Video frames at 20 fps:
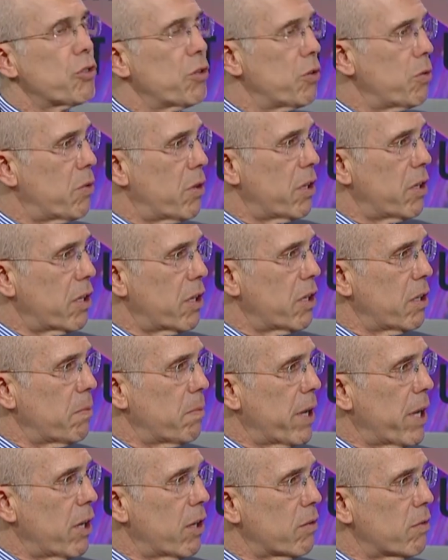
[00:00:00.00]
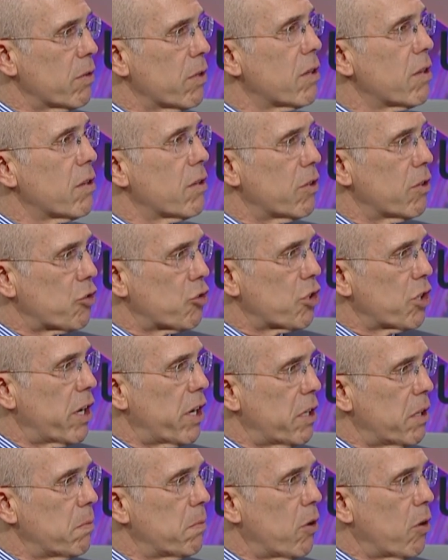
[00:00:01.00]
are you thinking about the
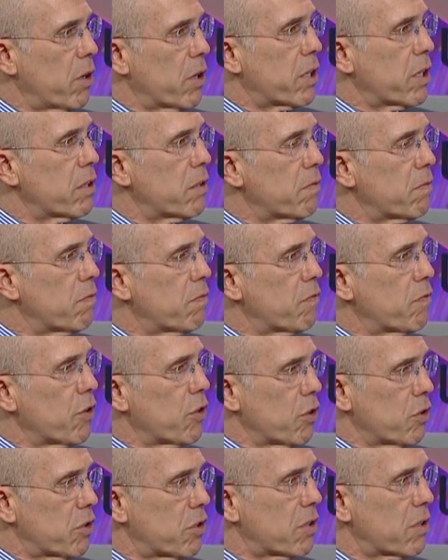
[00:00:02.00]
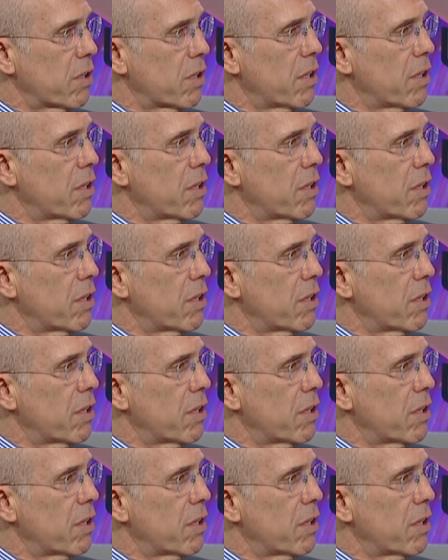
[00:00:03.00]
China market first,